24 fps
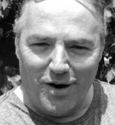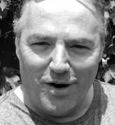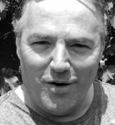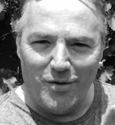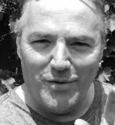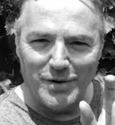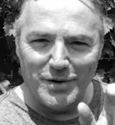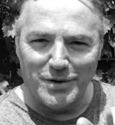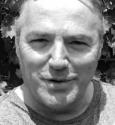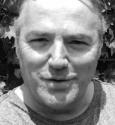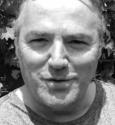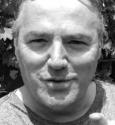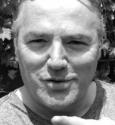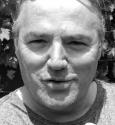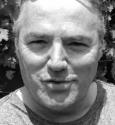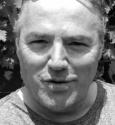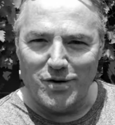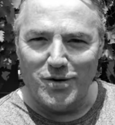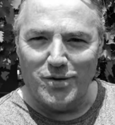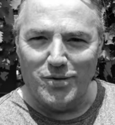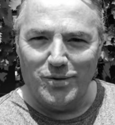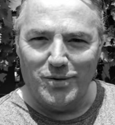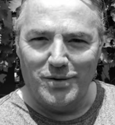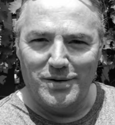are in
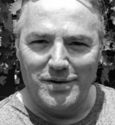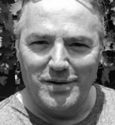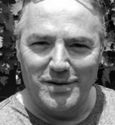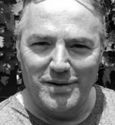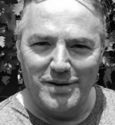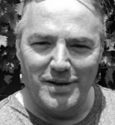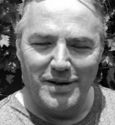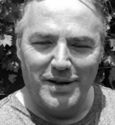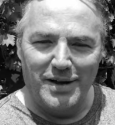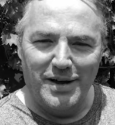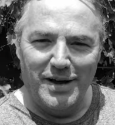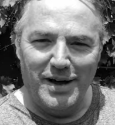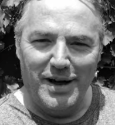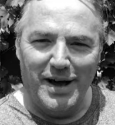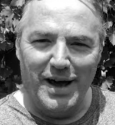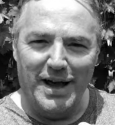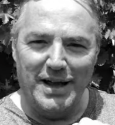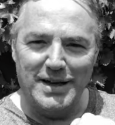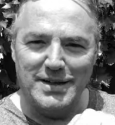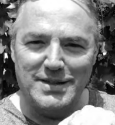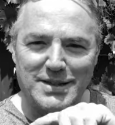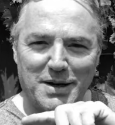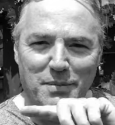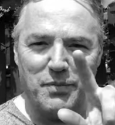control,
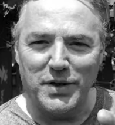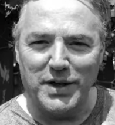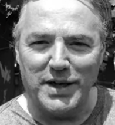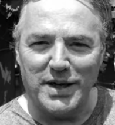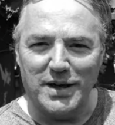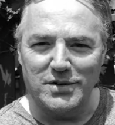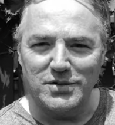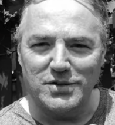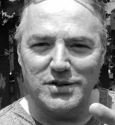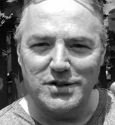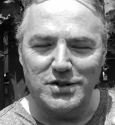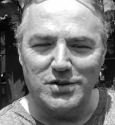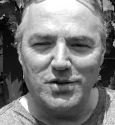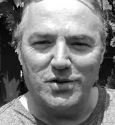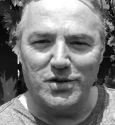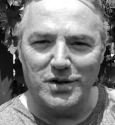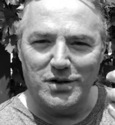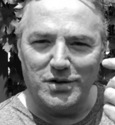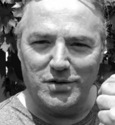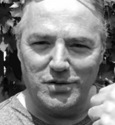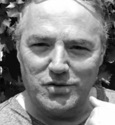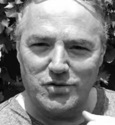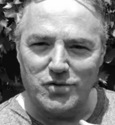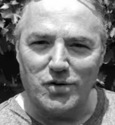and something else is not
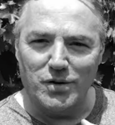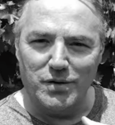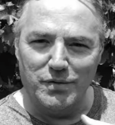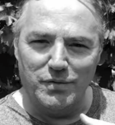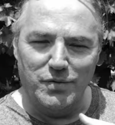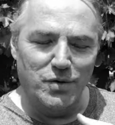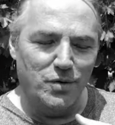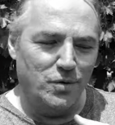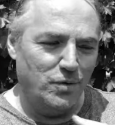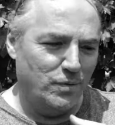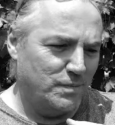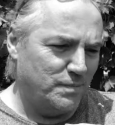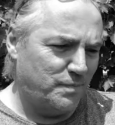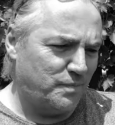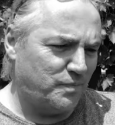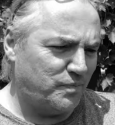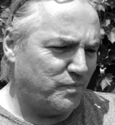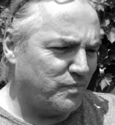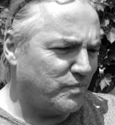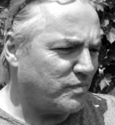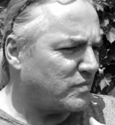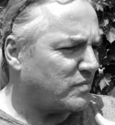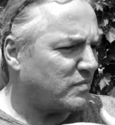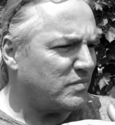in control of you.
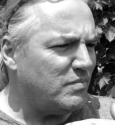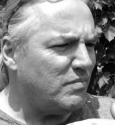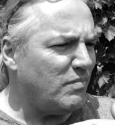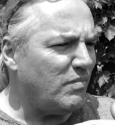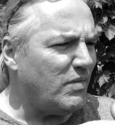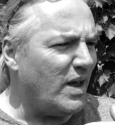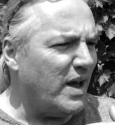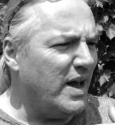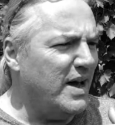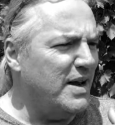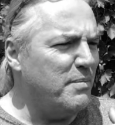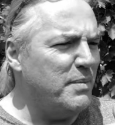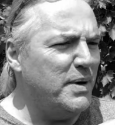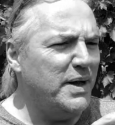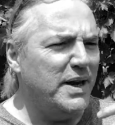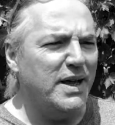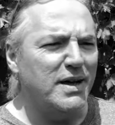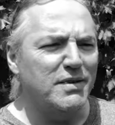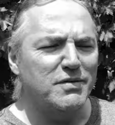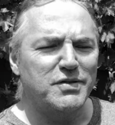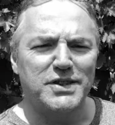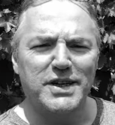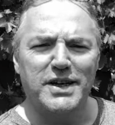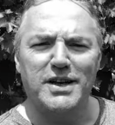And many
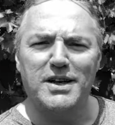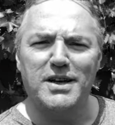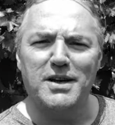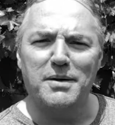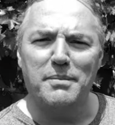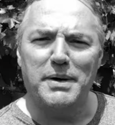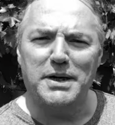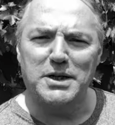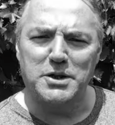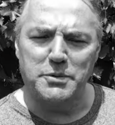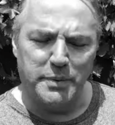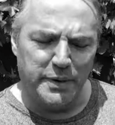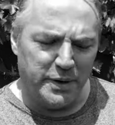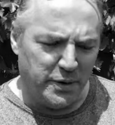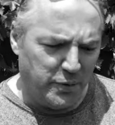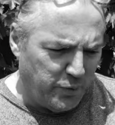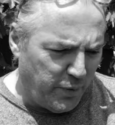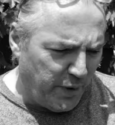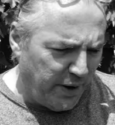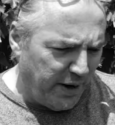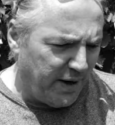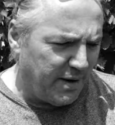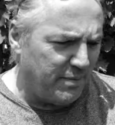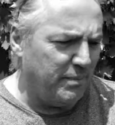have said it in a much better
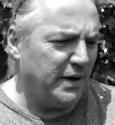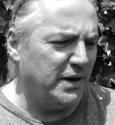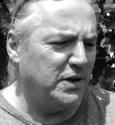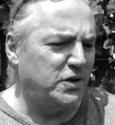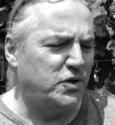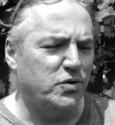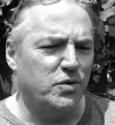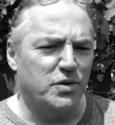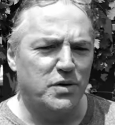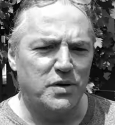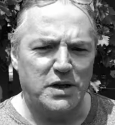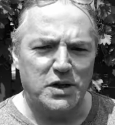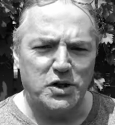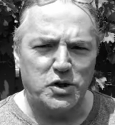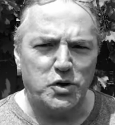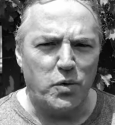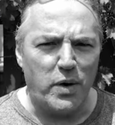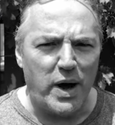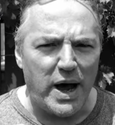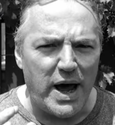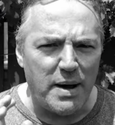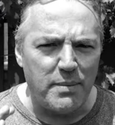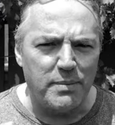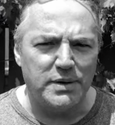way. Make sure that
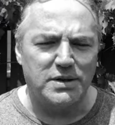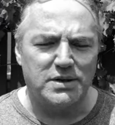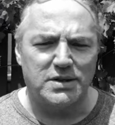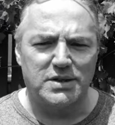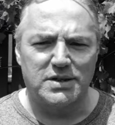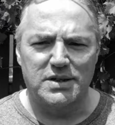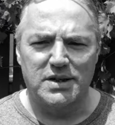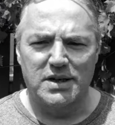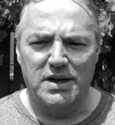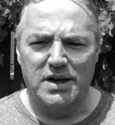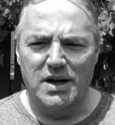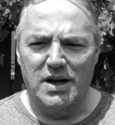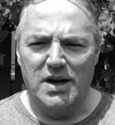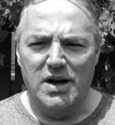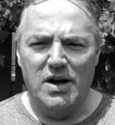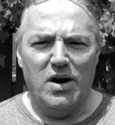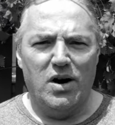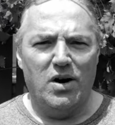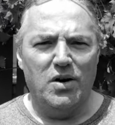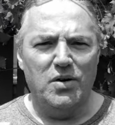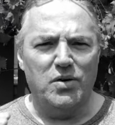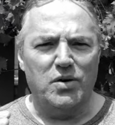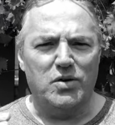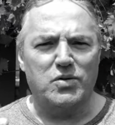your habits
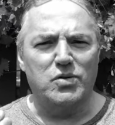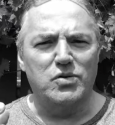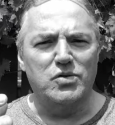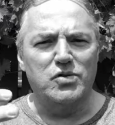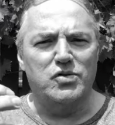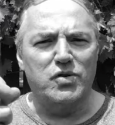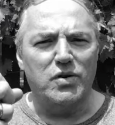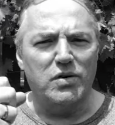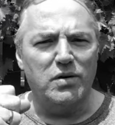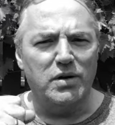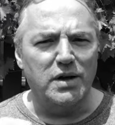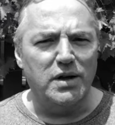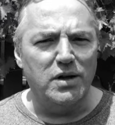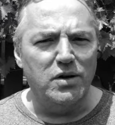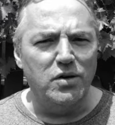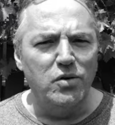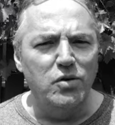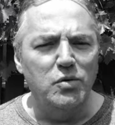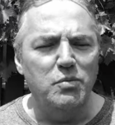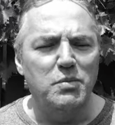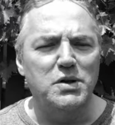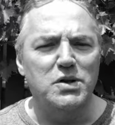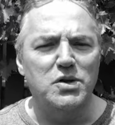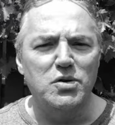are not controlling
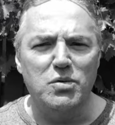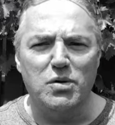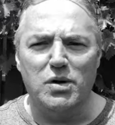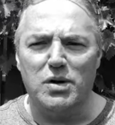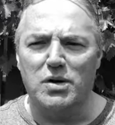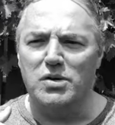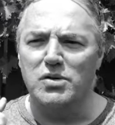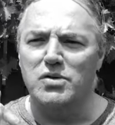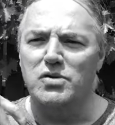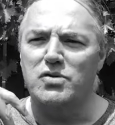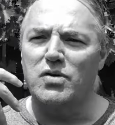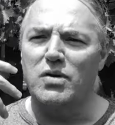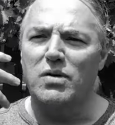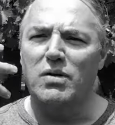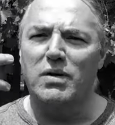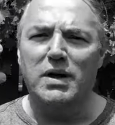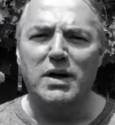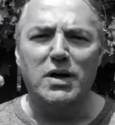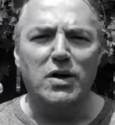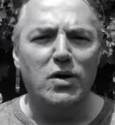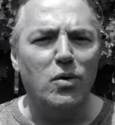you, but you are controlling